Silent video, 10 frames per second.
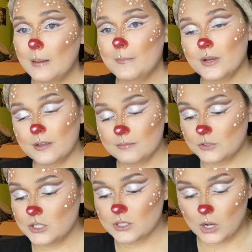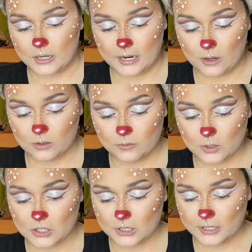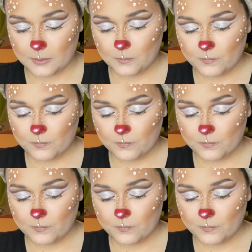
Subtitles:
but she's gone now, unfortunately.